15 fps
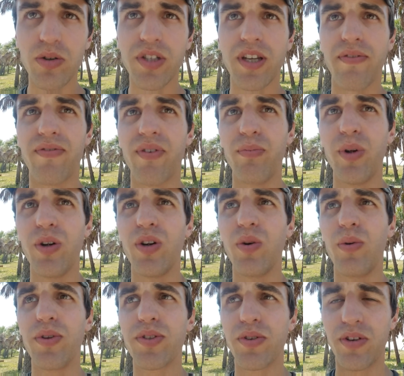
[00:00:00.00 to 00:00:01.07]
get familiar
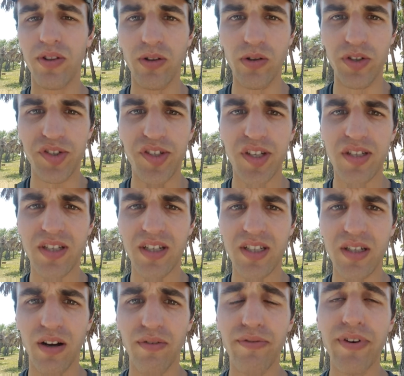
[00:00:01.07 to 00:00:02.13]
with sort of the logistics
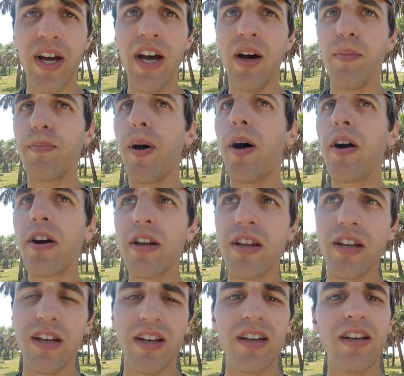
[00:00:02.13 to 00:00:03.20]
of
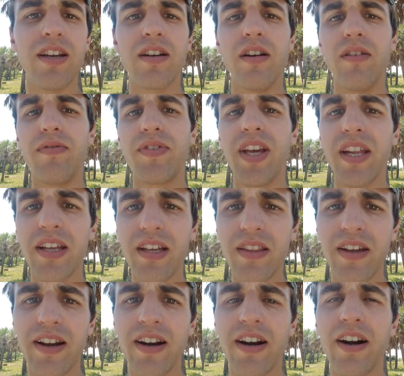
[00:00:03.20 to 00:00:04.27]
parking, of getting
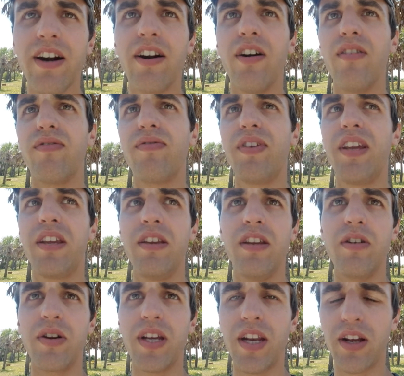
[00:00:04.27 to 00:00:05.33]
there, of you
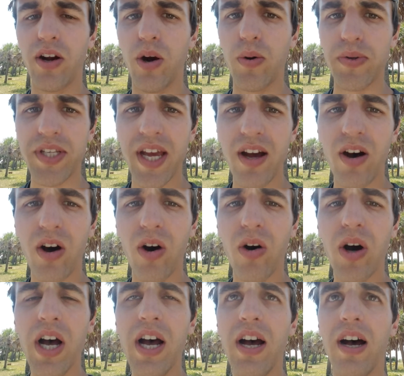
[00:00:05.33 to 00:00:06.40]
know getting a hotel
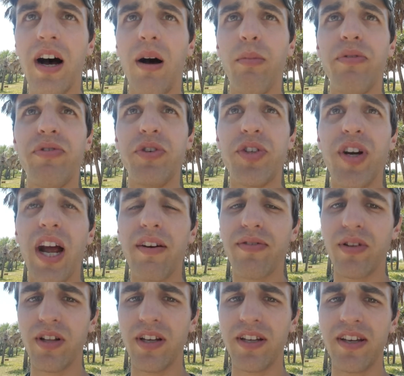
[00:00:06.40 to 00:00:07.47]
um, if you're
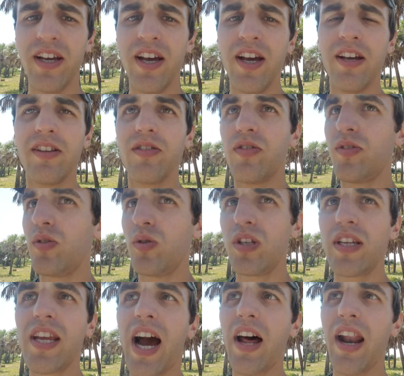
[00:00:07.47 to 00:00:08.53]
traveling,
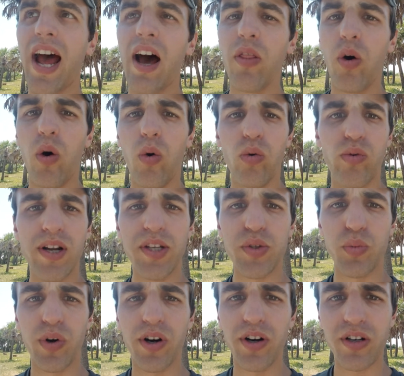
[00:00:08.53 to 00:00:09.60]
kind of how the whole race
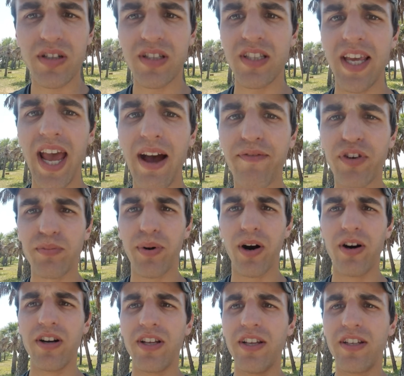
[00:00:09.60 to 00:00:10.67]
works, the after
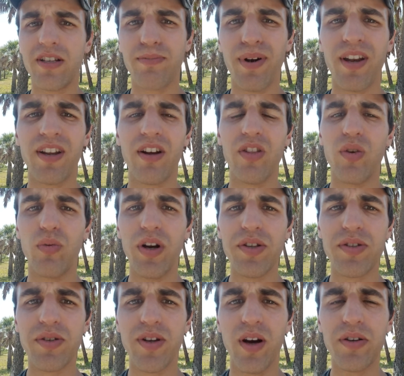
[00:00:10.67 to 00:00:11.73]
party, depending on the
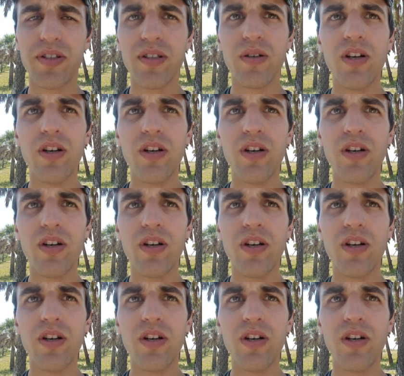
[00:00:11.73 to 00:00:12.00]
race you go to.